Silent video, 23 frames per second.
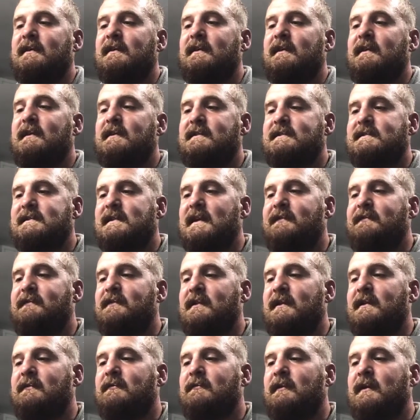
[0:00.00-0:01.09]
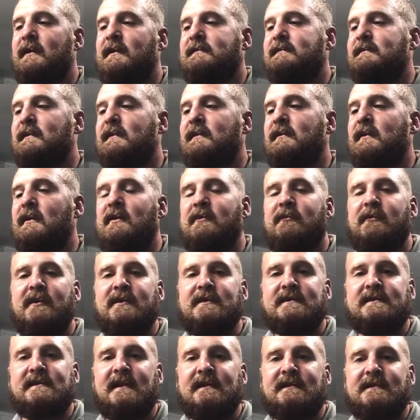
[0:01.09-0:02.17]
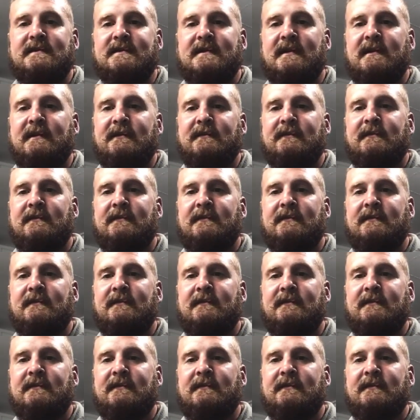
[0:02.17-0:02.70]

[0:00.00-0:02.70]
it's definitely went a long way since then.